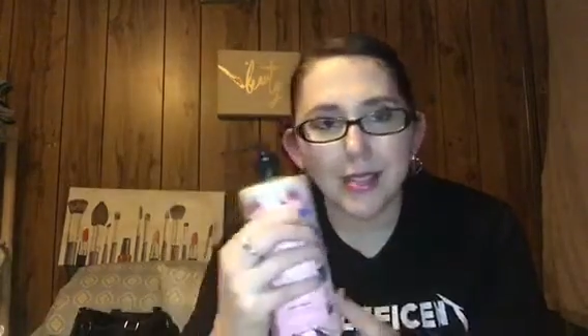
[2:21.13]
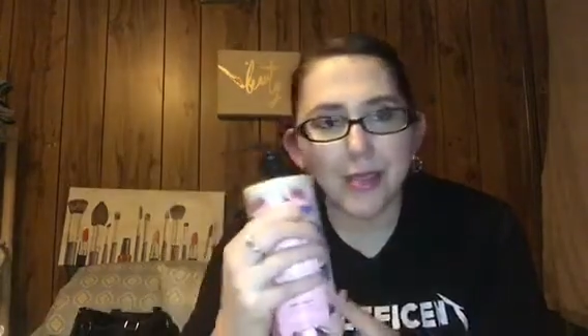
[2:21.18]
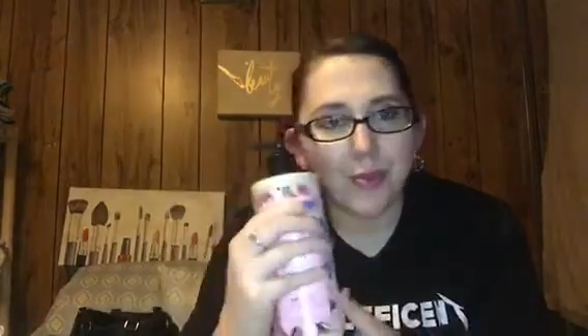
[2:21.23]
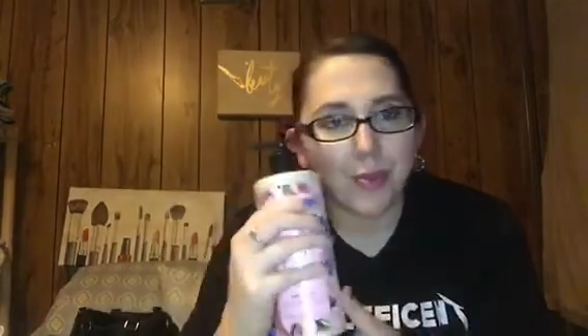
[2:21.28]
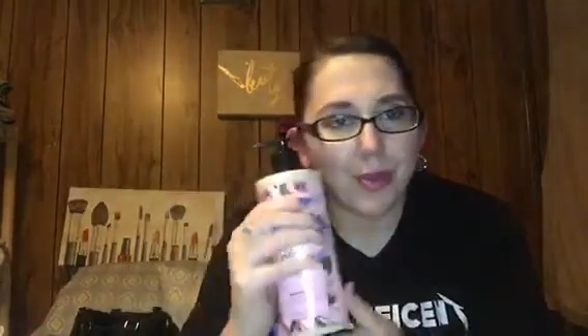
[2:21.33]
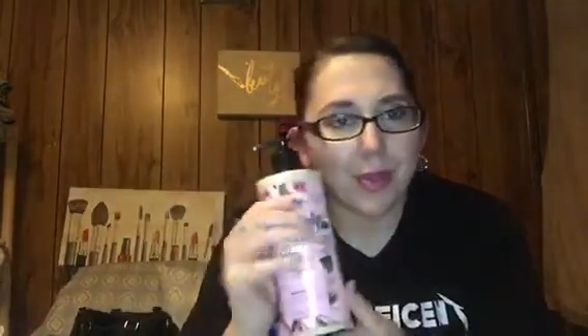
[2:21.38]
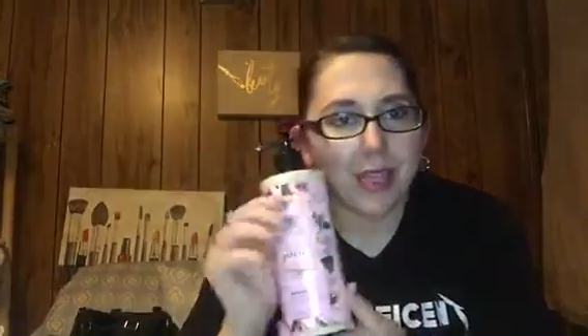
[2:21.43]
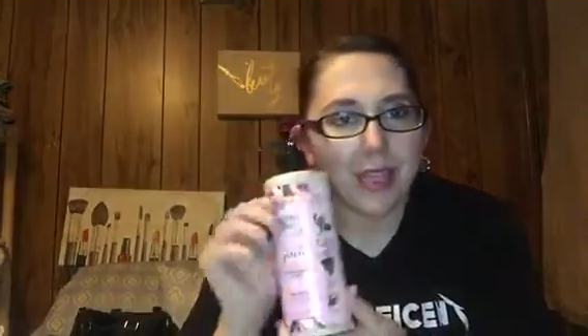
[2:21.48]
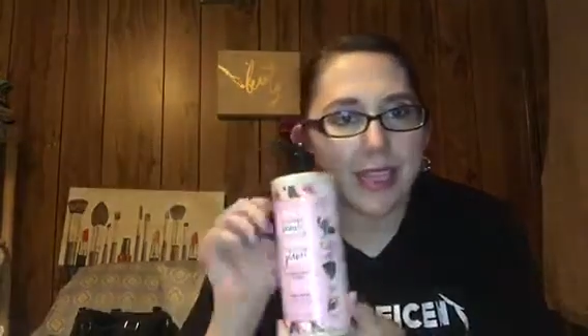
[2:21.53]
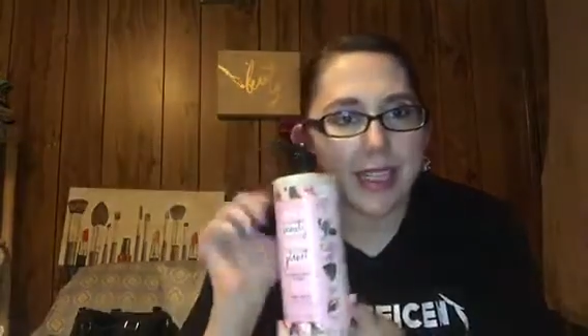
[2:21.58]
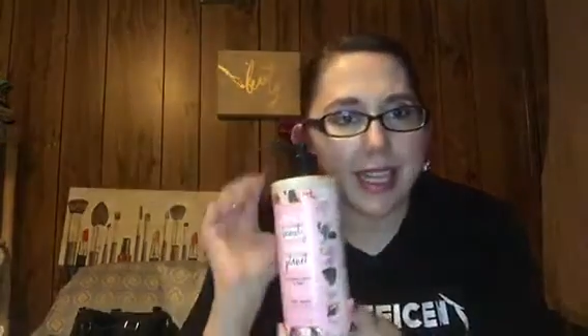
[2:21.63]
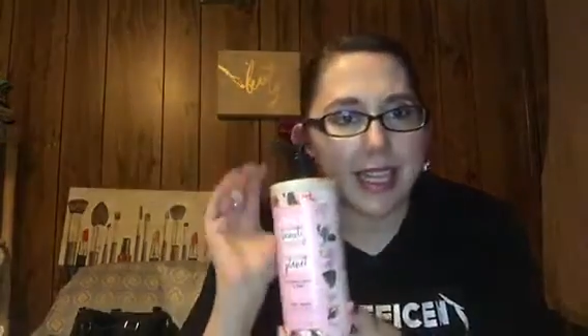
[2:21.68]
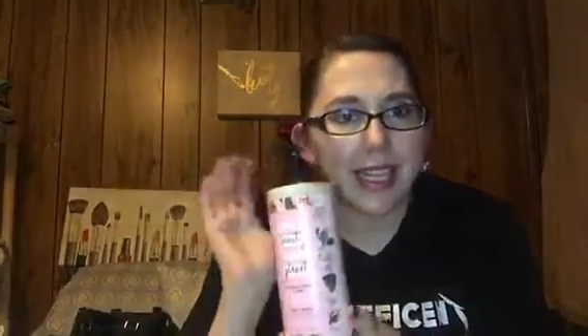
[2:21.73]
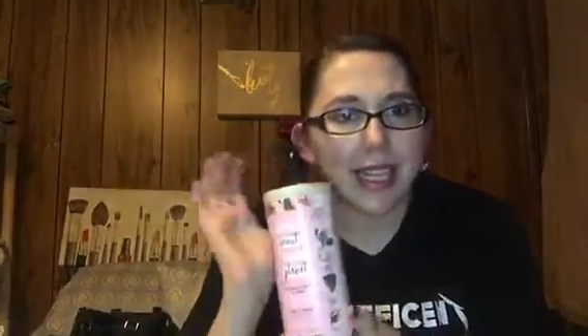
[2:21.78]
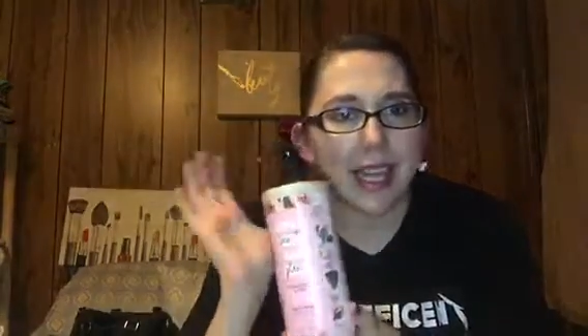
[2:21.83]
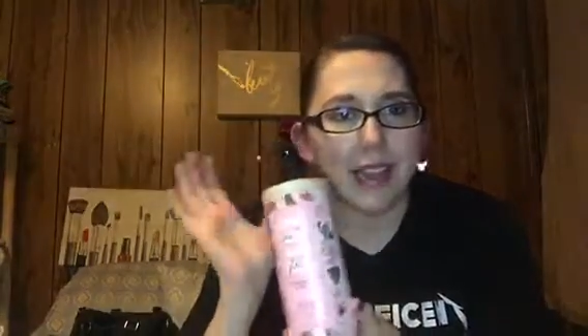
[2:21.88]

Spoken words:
is really neat.